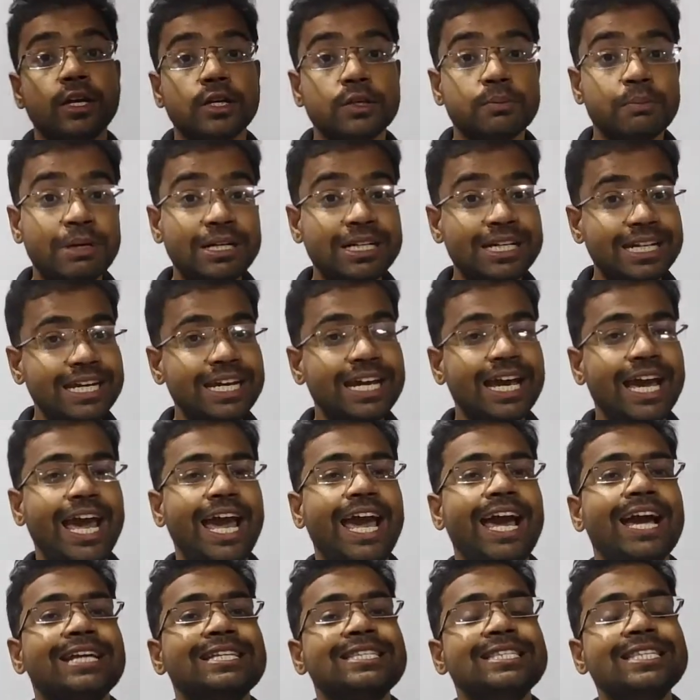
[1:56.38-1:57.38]
But a
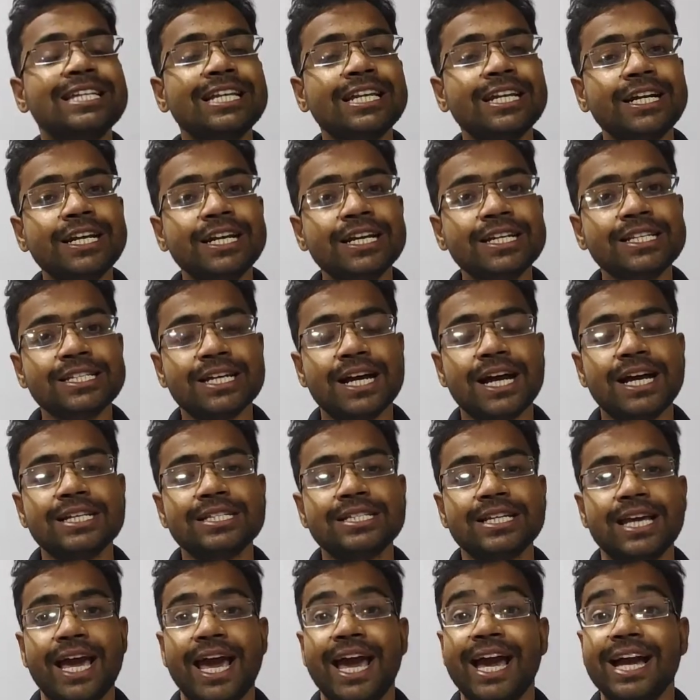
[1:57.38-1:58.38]
accelerating charge
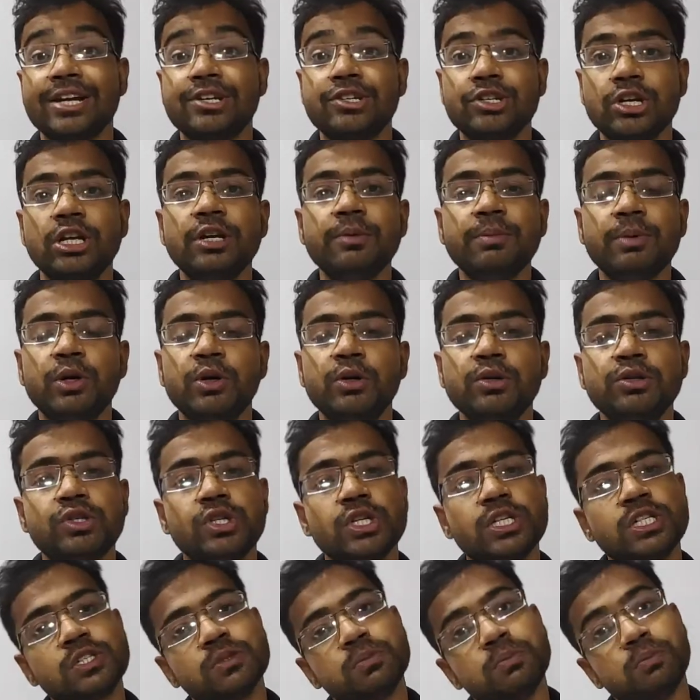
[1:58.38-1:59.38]
actually
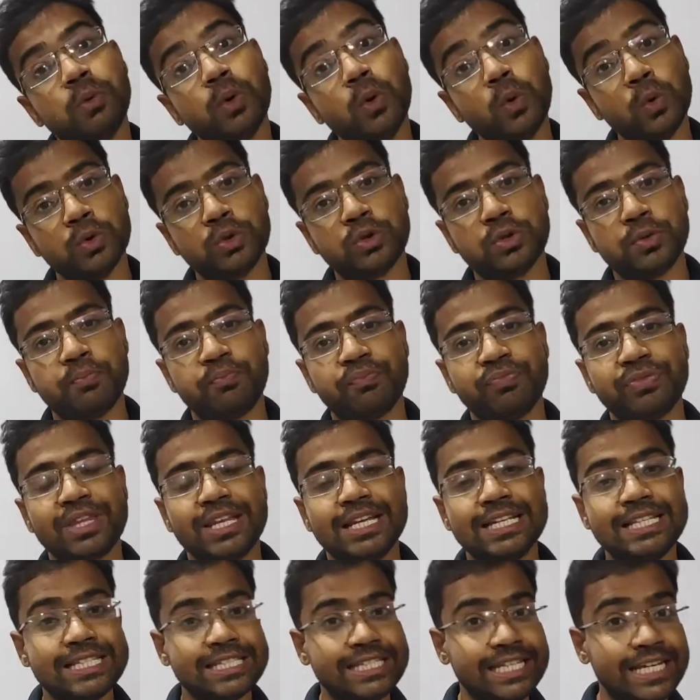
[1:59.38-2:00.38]
produces both
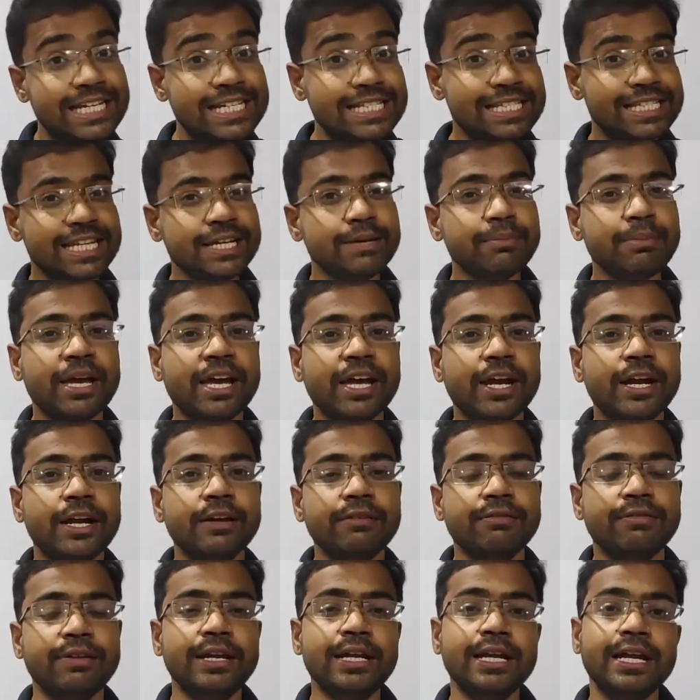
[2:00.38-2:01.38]
changing
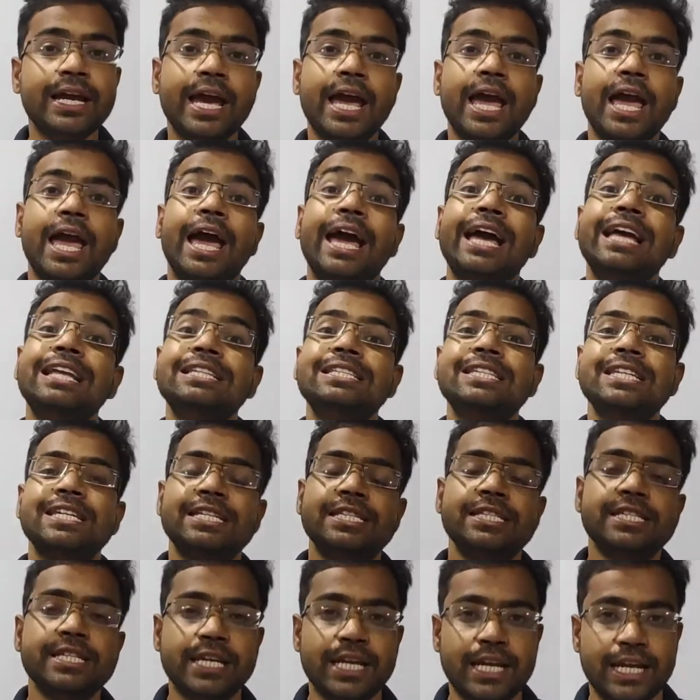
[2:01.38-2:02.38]
magnetic field and
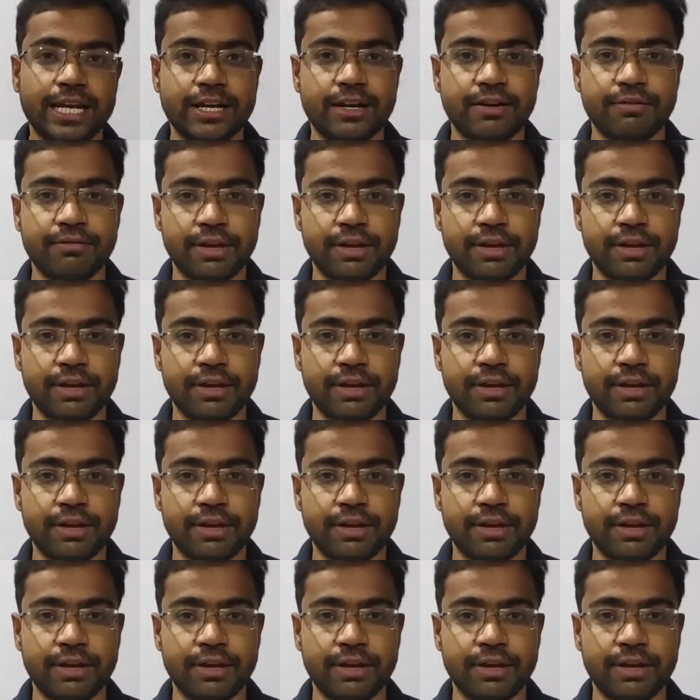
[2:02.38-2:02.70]
changing electric